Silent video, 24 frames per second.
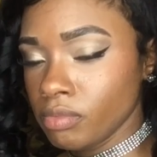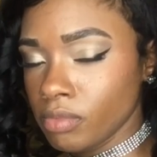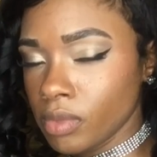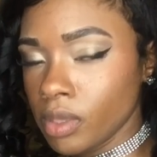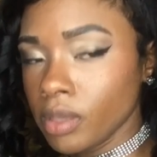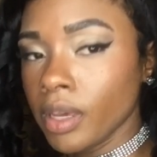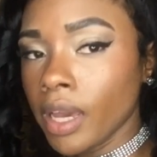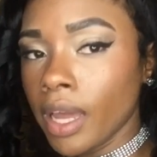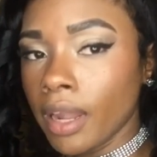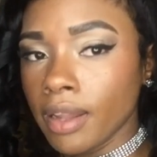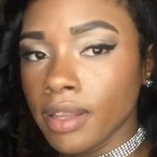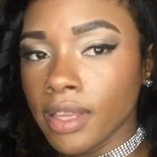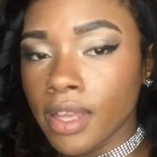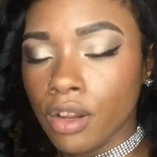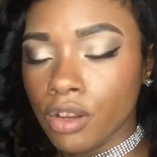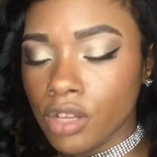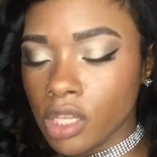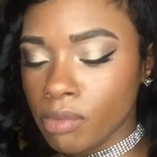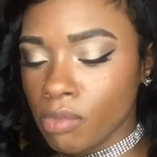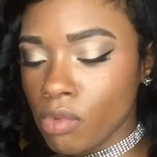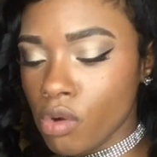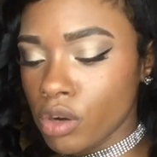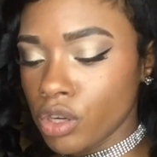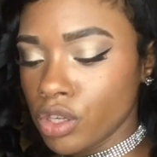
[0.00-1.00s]
Okay, let's get you
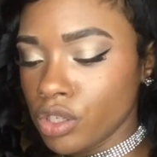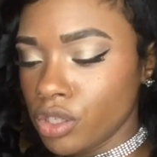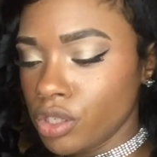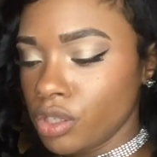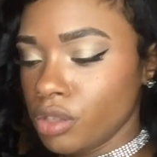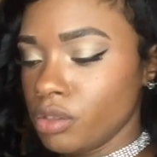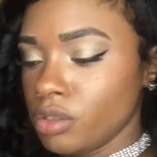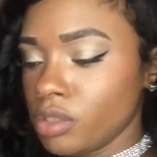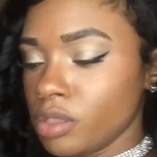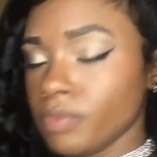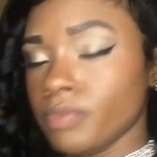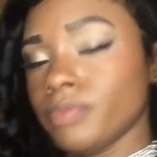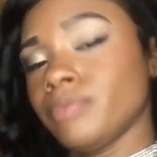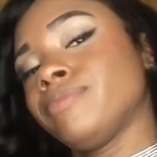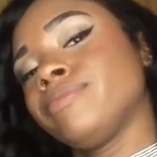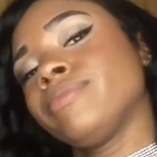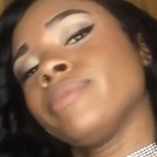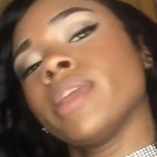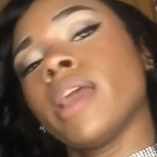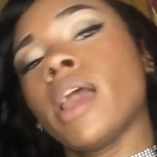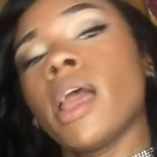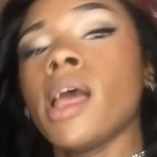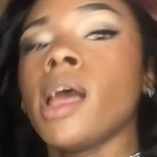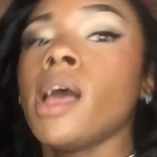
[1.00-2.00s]
some orange juice.
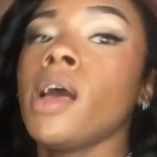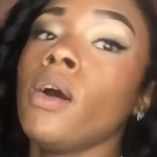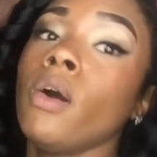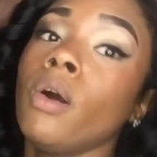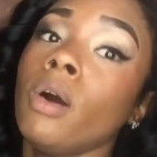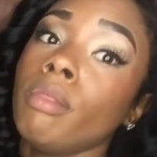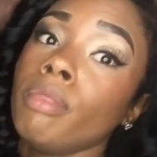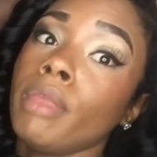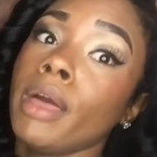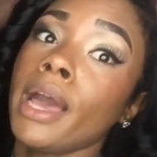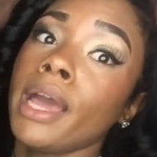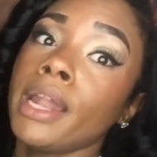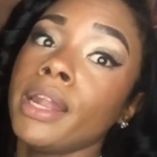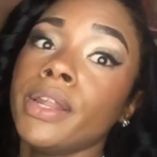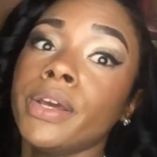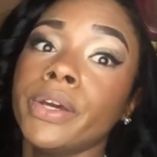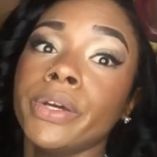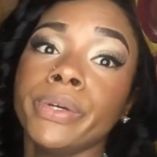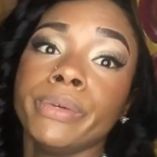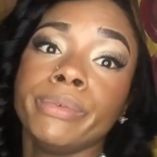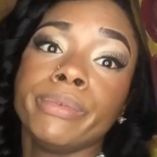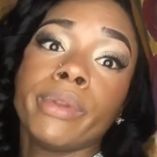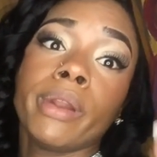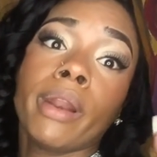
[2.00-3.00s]
On that
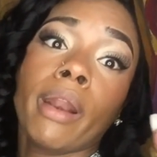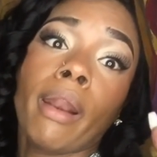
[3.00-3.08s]
note,